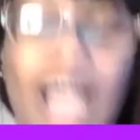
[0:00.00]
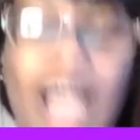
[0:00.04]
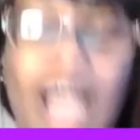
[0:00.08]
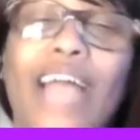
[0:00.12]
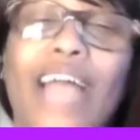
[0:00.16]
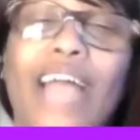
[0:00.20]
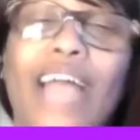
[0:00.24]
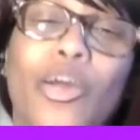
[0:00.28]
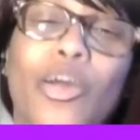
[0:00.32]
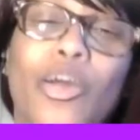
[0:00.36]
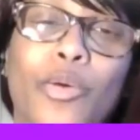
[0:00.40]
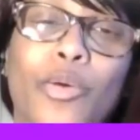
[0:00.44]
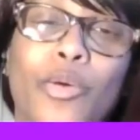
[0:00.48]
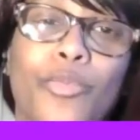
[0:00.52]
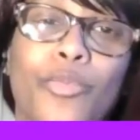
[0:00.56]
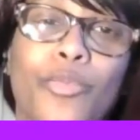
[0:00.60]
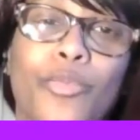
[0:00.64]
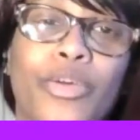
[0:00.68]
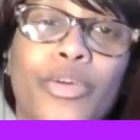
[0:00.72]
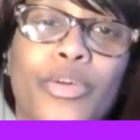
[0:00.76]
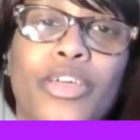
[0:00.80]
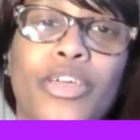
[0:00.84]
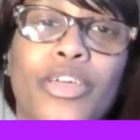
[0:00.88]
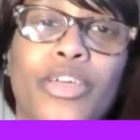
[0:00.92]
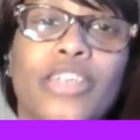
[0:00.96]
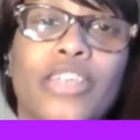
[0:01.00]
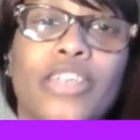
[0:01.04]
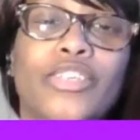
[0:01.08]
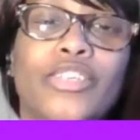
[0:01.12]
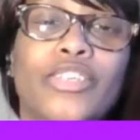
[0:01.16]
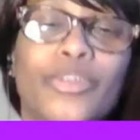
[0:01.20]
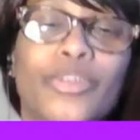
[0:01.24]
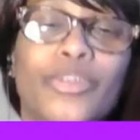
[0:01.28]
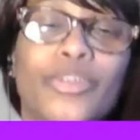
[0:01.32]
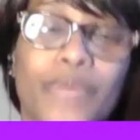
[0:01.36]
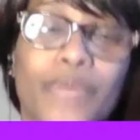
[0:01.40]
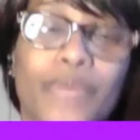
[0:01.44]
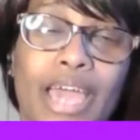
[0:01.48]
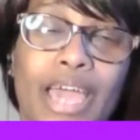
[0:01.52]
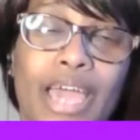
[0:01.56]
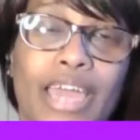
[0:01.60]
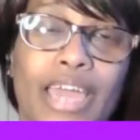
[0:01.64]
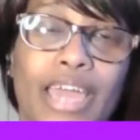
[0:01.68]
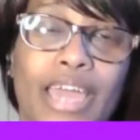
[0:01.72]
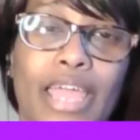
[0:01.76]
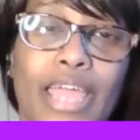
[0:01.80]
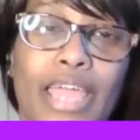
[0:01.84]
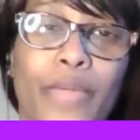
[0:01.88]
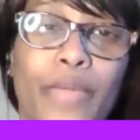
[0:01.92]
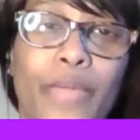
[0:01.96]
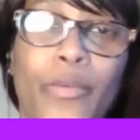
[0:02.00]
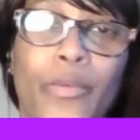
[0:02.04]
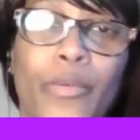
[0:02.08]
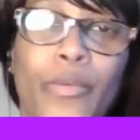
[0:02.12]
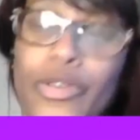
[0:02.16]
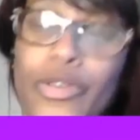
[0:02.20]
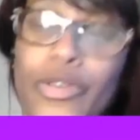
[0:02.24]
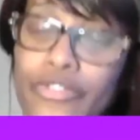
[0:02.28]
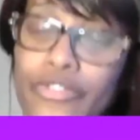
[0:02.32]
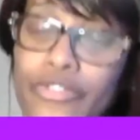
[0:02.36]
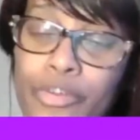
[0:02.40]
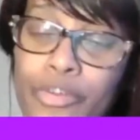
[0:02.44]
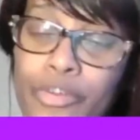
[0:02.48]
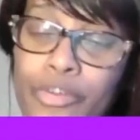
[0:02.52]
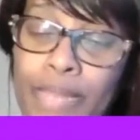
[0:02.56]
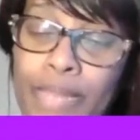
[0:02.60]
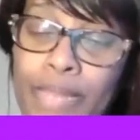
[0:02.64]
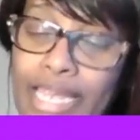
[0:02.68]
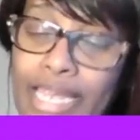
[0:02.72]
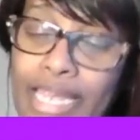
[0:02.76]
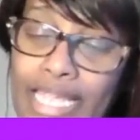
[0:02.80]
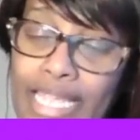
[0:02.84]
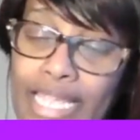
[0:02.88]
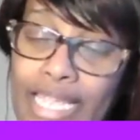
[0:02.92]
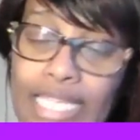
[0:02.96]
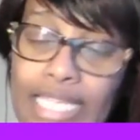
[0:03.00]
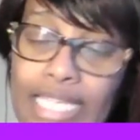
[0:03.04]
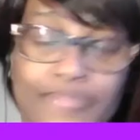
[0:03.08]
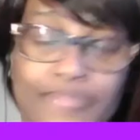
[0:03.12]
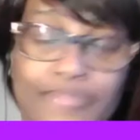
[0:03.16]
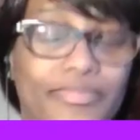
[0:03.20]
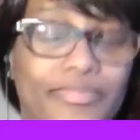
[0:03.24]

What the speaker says: I hope you had a wonderful Monday.